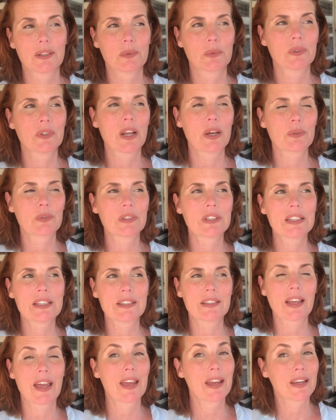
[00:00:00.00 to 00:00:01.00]
we're not really
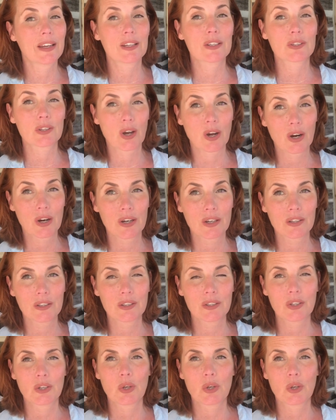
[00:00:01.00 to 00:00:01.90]
saying it's hard.